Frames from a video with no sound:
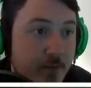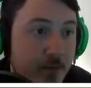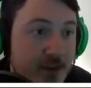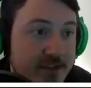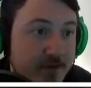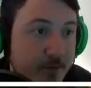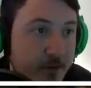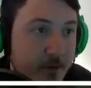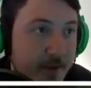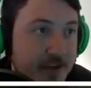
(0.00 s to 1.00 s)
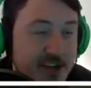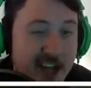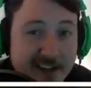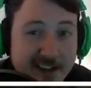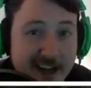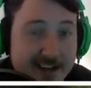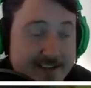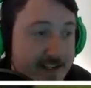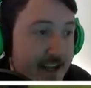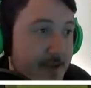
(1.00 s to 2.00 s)
most of you have probably played Jak and
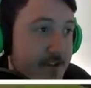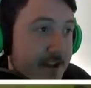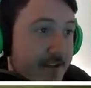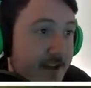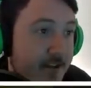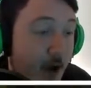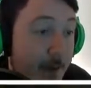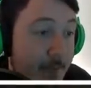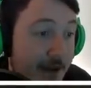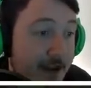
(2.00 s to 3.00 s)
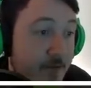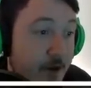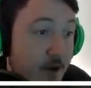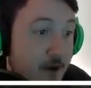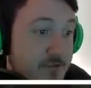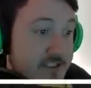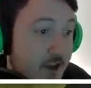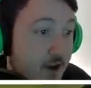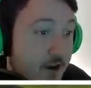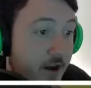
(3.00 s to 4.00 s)
Daxter, games like that, that I played when I was
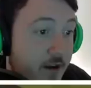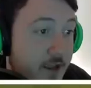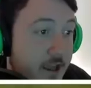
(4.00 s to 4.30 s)
younger